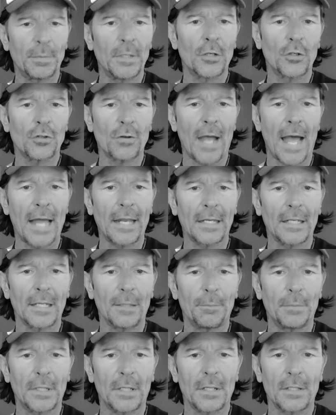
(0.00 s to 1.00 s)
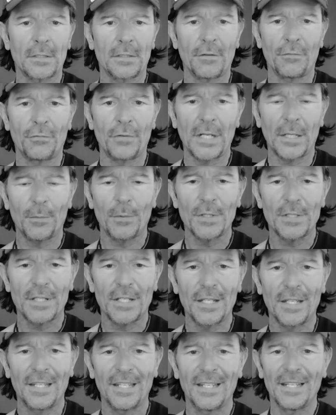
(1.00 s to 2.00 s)
about spirituality, because the
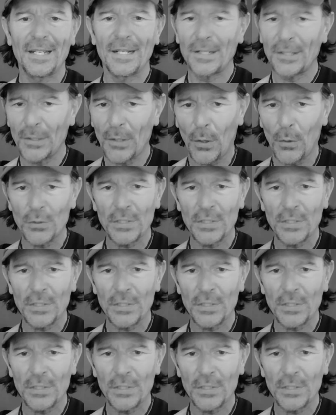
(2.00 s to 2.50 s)
frequency